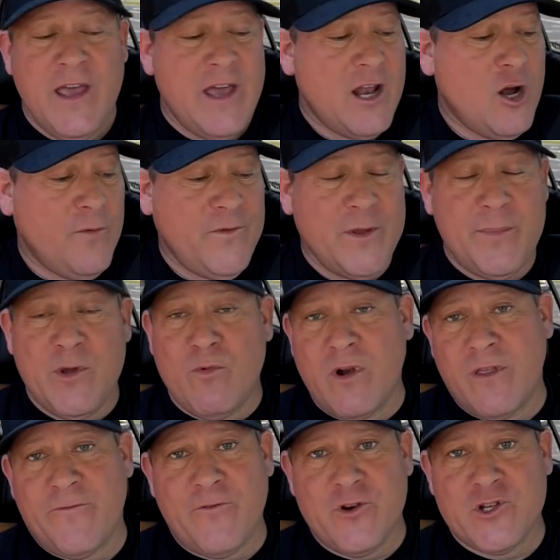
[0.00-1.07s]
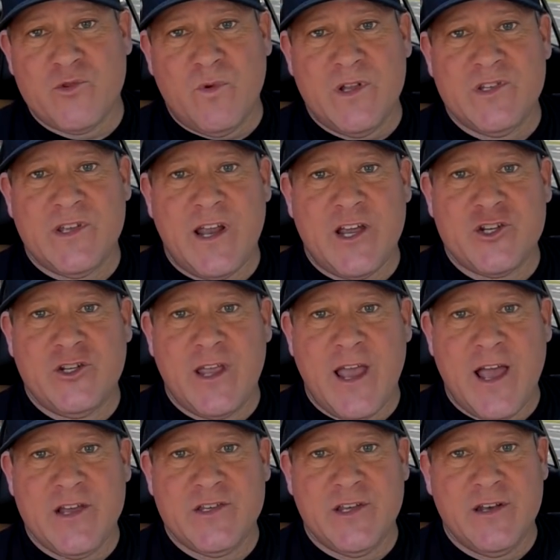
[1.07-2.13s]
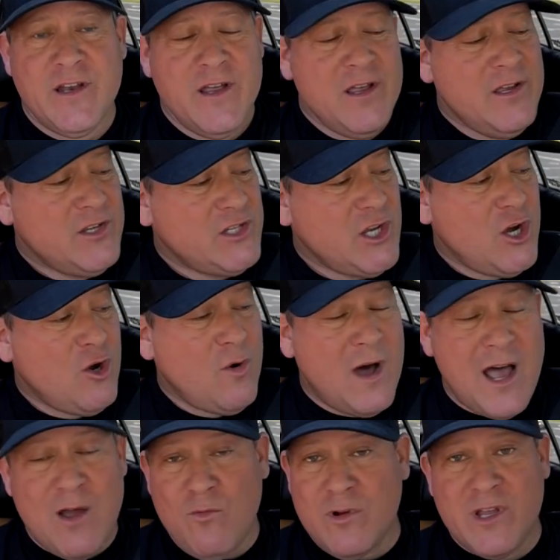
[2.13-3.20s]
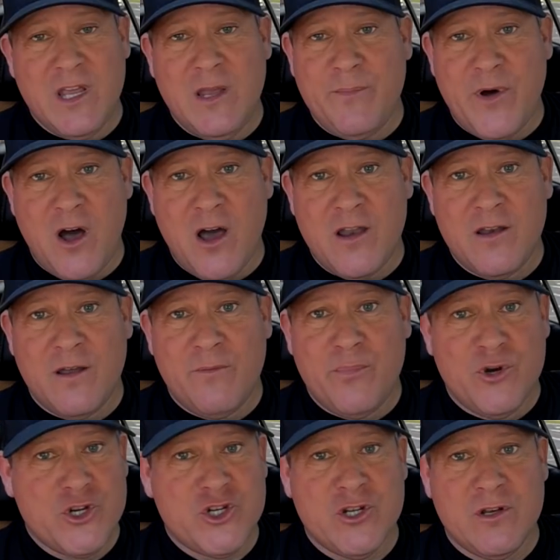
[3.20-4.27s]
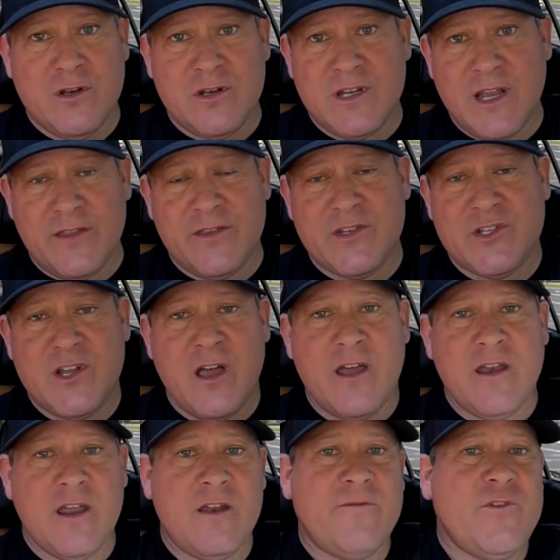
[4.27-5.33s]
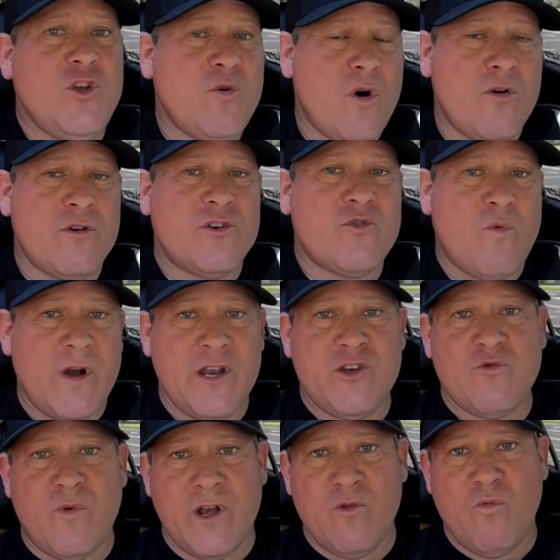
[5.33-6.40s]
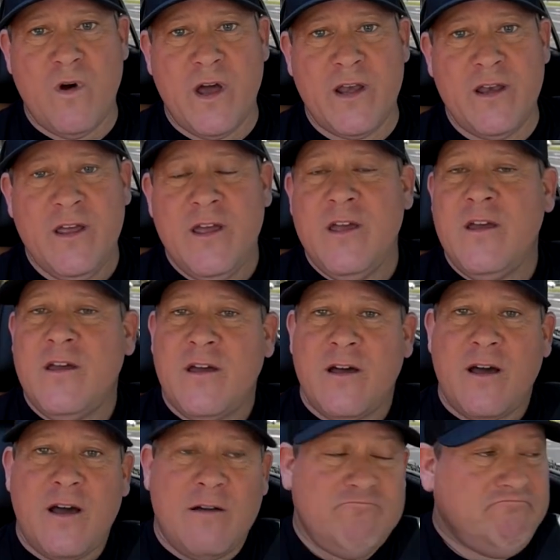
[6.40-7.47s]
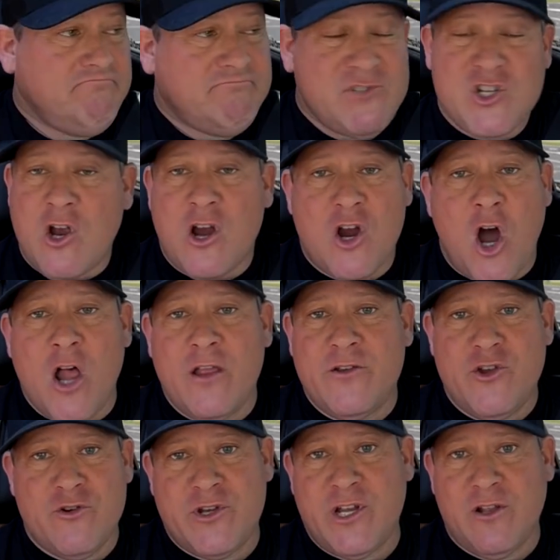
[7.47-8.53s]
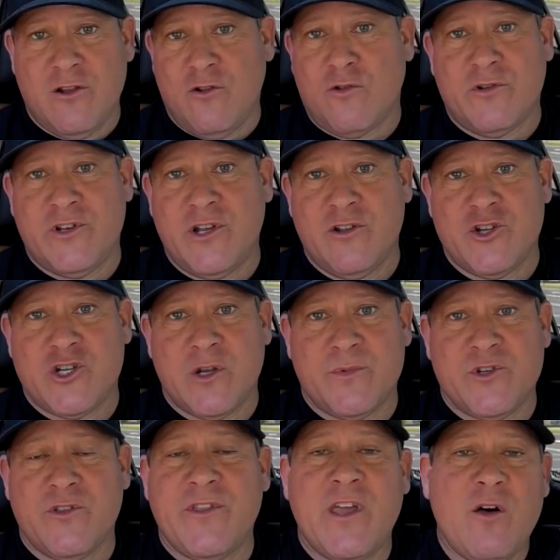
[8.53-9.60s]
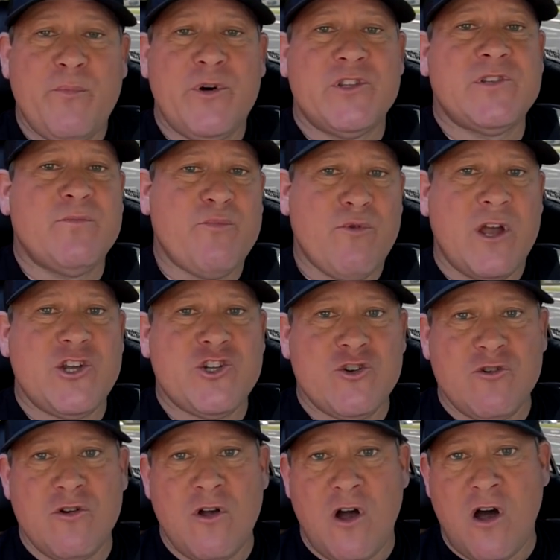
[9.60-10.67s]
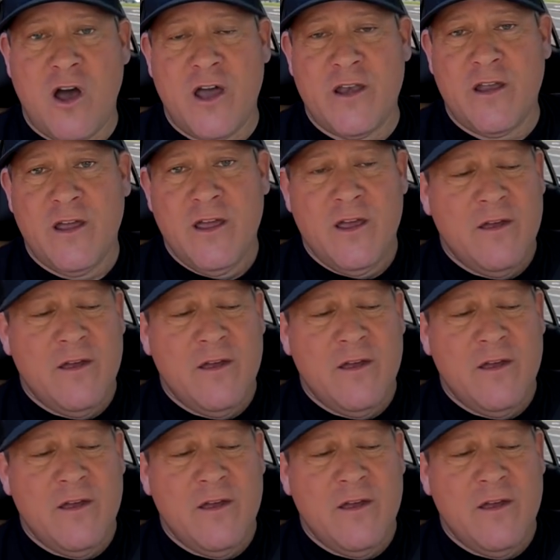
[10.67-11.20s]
and hopefully be one of the first ones that actually has it. So I will keep on pushing to get this done. And if you own a 2021, start calling your local dealership so they'll put some pressure on